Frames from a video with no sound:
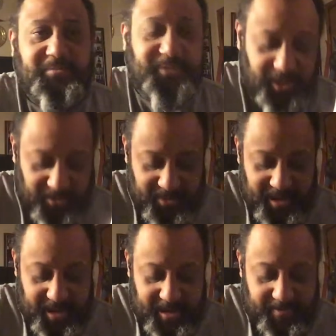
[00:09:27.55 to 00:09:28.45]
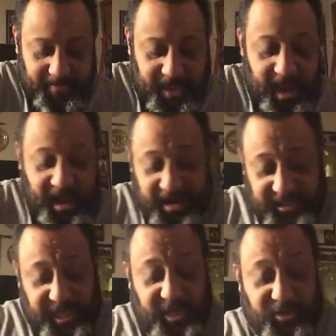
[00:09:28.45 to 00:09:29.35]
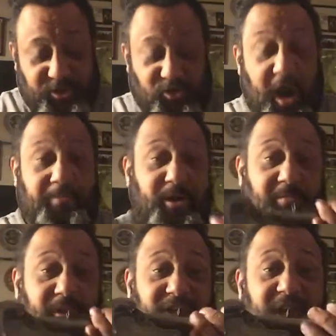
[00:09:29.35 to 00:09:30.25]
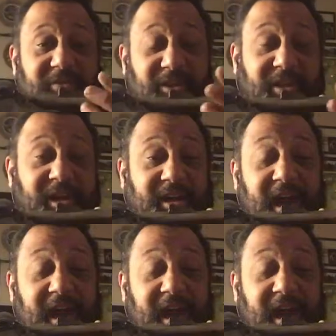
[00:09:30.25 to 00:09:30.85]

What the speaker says: So yeah, and this thing can drop pretty much everything.